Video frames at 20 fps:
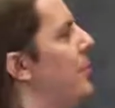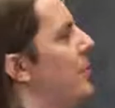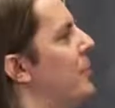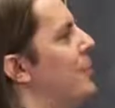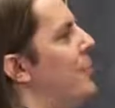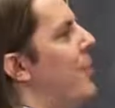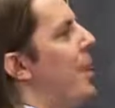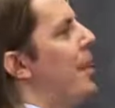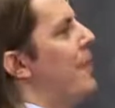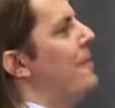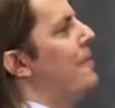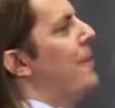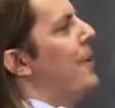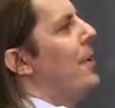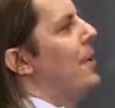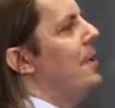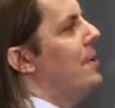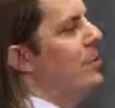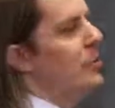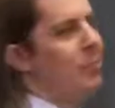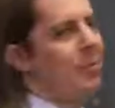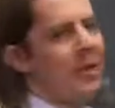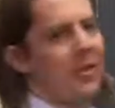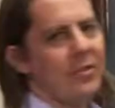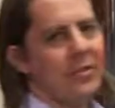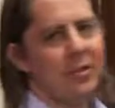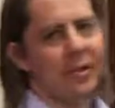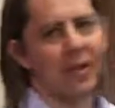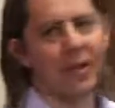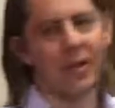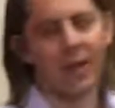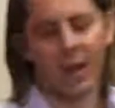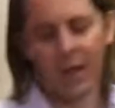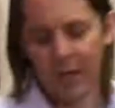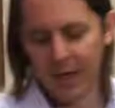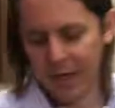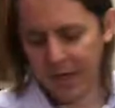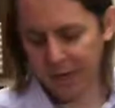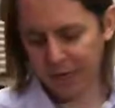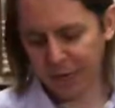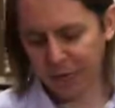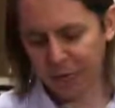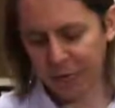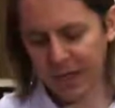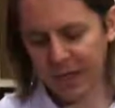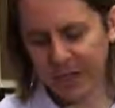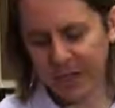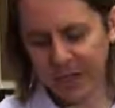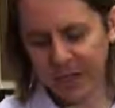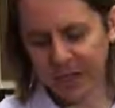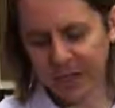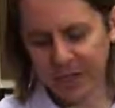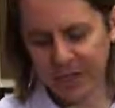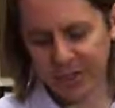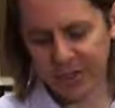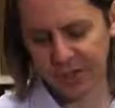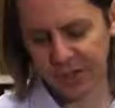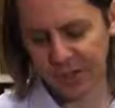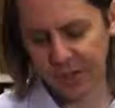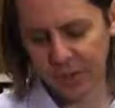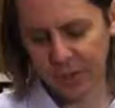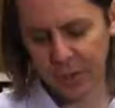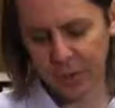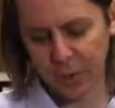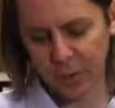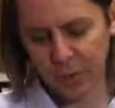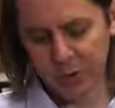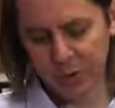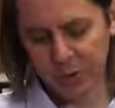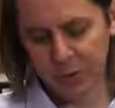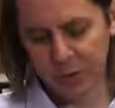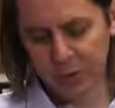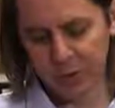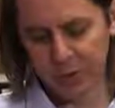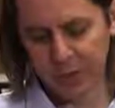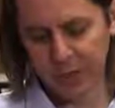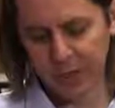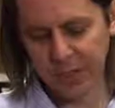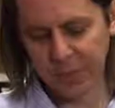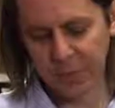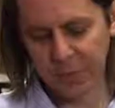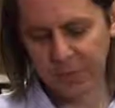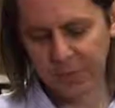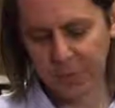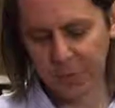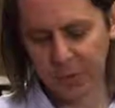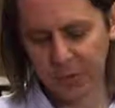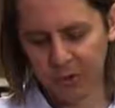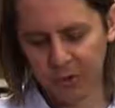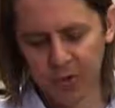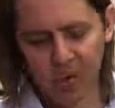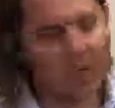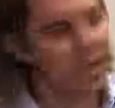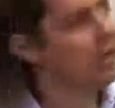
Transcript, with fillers: but it's modifying space there and creating the condition which will lead to a force.